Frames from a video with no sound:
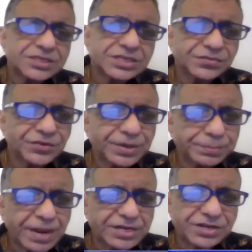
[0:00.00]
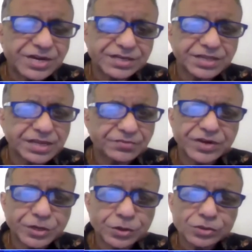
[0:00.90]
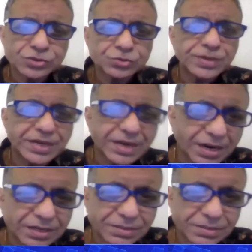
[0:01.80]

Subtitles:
is a very passionate thing and very close to my heart.